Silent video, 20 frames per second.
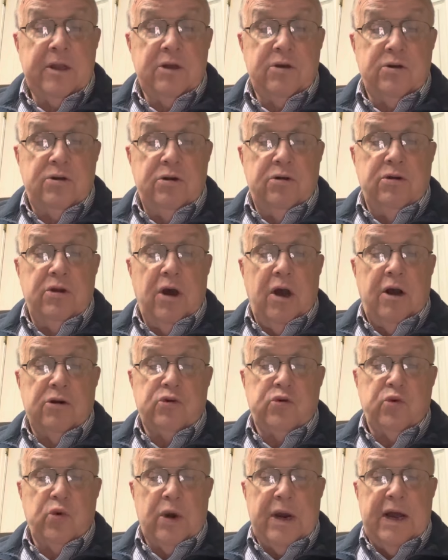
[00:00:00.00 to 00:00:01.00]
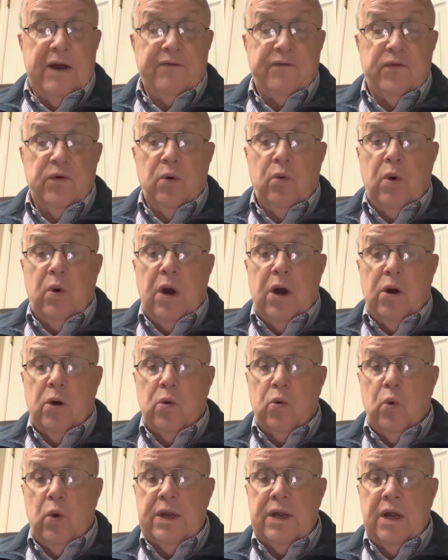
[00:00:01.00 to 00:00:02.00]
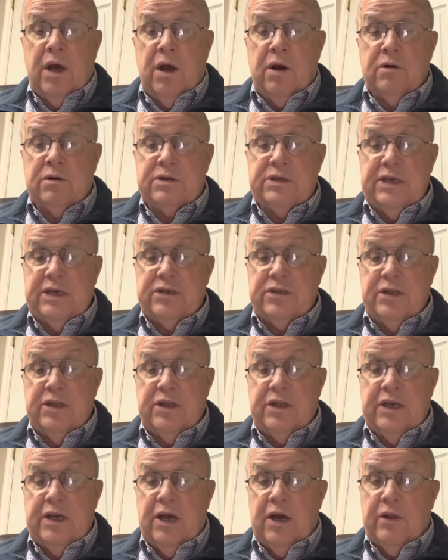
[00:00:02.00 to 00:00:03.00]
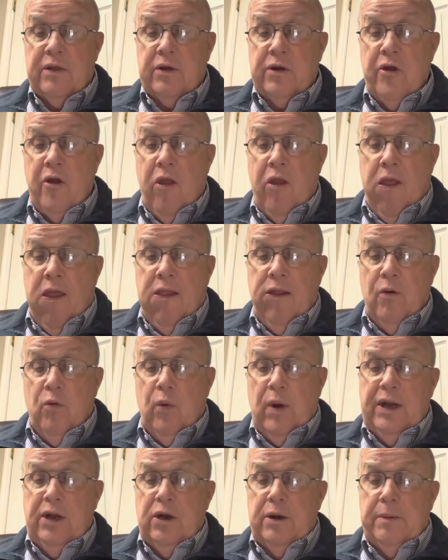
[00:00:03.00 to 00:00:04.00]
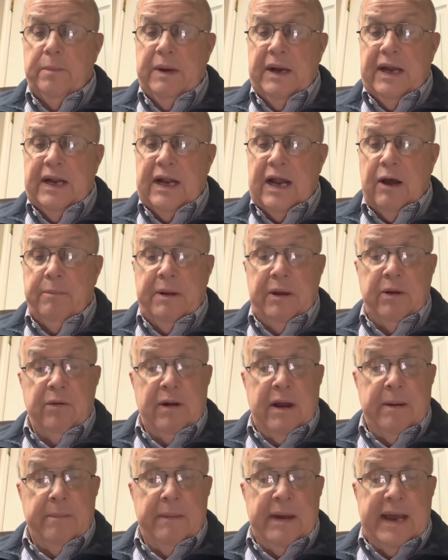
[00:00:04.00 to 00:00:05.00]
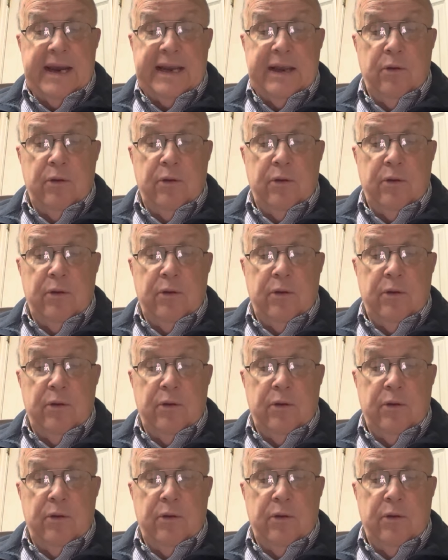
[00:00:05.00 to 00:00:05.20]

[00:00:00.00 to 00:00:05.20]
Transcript: Two dogs were out for a walk. One dog says to the other, Wait here a minute, I'll be right back.